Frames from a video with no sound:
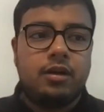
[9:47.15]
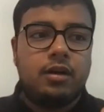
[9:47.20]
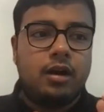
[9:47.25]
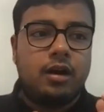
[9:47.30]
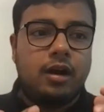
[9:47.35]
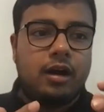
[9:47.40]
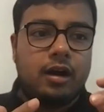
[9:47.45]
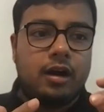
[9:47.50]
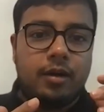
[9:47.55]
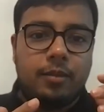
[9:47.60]

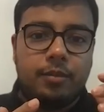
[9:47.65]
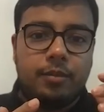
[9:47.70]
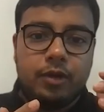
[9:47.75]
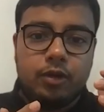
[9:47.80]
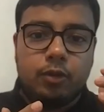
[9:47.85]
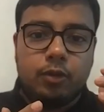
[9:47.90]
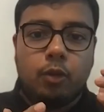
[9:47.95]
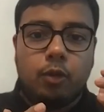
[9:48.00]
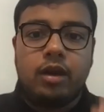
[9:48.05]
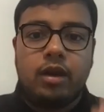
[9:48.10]

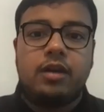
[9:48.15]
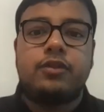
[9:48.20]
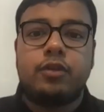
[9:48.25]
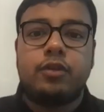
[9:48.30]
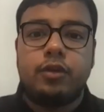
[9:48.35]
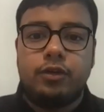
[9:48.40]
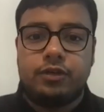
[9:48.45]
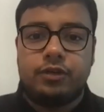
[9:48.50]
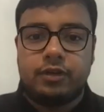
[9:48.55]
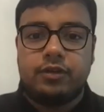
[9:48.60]
wallet
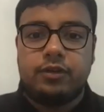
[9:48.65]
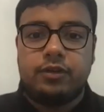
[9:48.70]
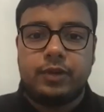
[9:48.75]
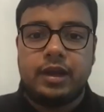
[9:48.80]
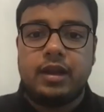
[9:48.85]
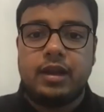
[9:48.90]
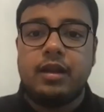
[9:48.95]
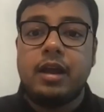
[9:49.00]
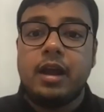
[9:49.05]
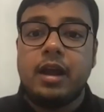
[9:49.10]
solutions,
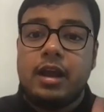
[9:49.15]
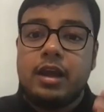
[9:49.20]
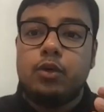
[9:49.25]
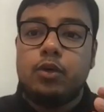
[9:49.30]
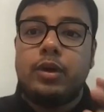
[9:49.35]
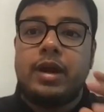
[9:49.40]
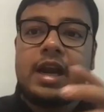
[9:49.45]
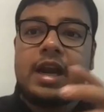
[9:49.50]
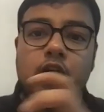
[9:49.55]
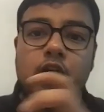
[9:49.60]
where you
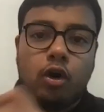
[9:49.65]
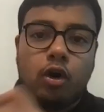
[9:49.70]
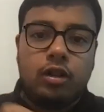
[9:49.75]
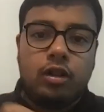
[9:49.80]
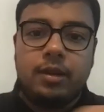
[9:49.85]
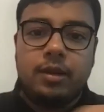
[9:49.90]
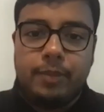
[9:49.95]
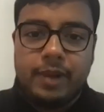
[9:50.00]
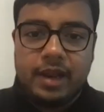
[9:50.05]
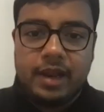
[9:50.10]
get all
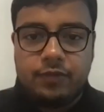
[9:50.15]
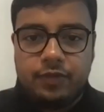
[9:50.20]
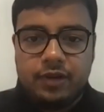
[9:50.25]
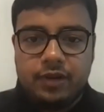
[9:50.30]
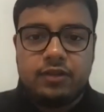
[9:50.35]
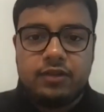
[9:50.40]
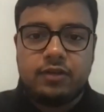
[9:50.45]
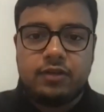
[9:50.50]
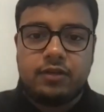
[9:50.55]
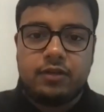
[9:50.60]
the
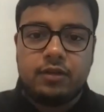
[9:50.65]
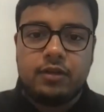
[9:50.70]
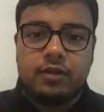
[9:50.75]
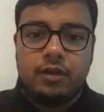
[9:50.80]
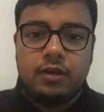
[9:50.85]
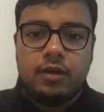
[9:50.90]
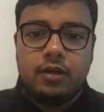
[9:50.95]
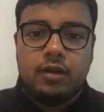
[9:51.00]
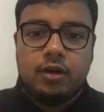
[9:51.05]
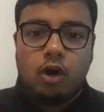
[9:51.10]
benefits
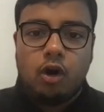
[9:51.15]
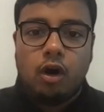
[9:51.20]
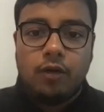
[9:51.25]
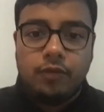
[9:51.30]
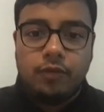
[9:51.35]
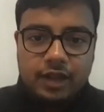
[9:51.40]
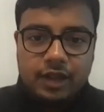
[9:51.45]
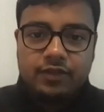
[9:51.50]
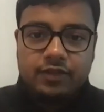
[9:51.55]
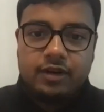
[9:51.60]
of
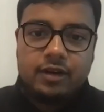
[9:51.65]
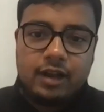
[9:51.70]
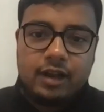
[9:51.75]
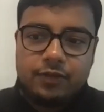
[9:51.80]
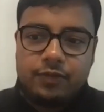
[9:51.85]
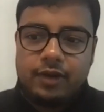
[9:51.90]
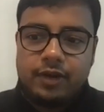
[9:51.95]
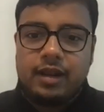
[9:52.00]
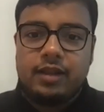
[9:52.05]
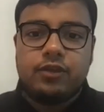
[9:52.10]
decentralized
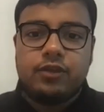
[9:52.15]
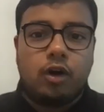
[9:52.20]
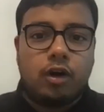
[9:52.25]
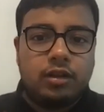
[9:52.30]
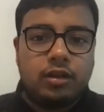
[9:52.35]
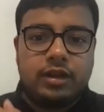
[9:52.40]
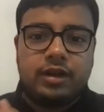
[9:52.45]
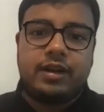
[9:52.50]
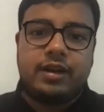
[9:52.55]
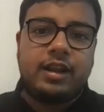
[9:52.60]
finance, all
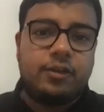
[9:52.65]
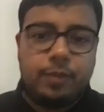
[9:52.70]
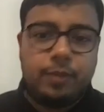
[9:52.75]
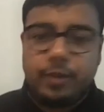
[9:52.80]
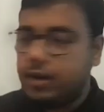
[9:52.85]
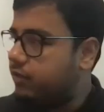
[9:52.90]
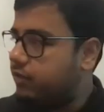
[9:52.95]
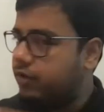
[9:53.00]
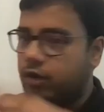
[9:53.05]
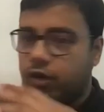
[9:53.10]
the
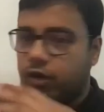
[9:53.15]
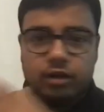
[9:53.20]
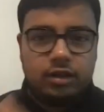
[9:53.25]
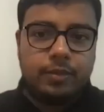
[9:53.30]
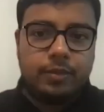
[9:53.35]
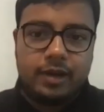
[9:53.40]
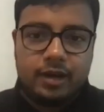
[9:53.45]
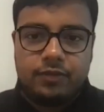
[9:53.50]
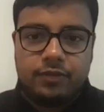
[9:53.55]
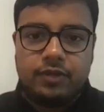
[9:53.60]
transparency, all the
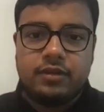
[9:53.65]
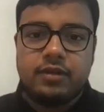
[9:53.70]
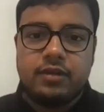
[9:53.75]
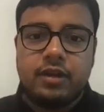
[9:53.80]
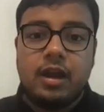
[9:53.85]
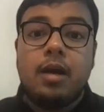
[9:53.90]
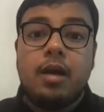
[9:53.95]
benefits,